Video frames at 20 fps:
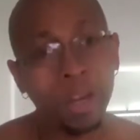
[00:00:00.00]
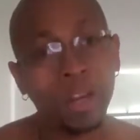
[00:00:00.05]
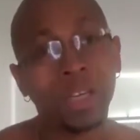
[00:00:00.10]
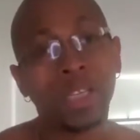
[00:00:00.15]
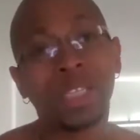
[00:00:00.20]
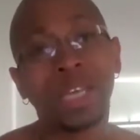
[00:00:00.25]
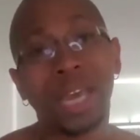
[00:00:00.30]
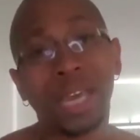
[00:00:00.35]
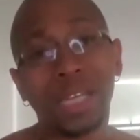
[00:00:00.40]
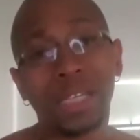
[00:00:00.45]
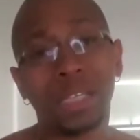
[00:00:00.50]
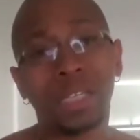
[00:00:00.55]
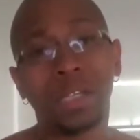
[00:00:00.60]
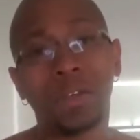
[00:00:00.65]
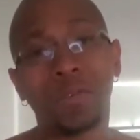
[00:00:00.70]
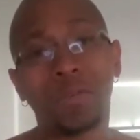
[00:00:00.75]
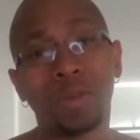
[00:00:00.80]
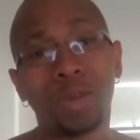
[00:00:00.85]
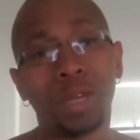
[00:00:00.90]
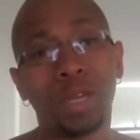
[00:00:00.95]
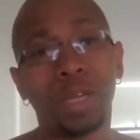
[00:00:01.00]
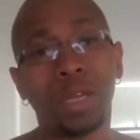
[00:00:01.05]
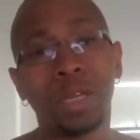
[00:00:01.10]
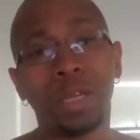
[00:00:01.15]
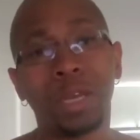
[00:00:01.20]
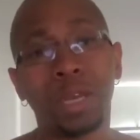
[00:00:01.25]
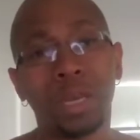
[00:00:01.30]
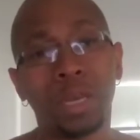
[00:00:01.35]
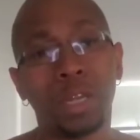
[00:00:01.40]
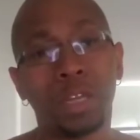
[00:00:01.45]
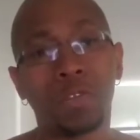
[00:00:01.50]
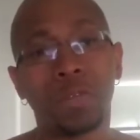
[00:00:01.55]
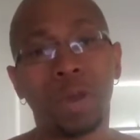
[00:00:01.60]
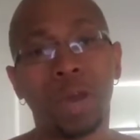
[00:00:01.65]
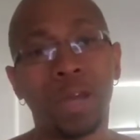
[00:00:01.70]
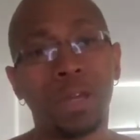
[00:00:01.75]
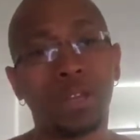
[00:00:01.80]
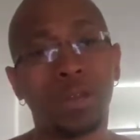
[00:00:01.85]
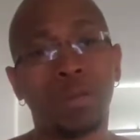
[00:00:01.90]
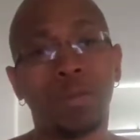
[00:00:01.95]
irritation really
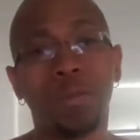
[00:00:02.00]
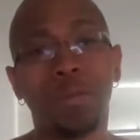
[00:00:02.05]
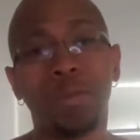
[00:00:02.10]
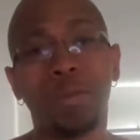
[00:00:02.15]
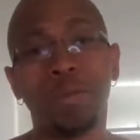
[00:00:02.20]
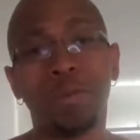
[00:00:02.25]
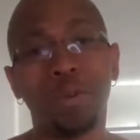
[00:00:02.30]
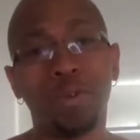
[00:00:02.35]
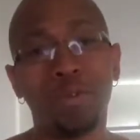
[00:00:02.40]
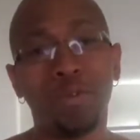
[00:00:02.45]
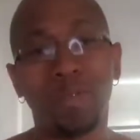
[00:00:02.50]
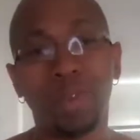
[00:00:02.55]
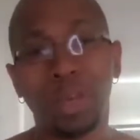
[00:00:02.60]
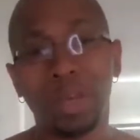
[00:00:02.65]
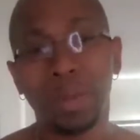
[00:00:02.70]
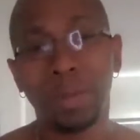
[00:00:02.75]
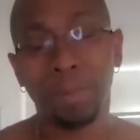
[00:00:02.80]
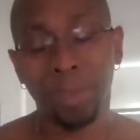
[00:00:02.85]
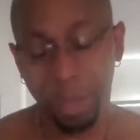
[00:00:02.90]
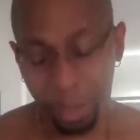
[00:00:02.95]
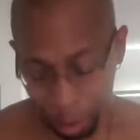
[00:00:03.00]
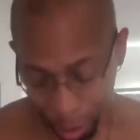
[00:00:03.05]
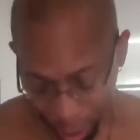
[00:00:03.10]
trying to remove it.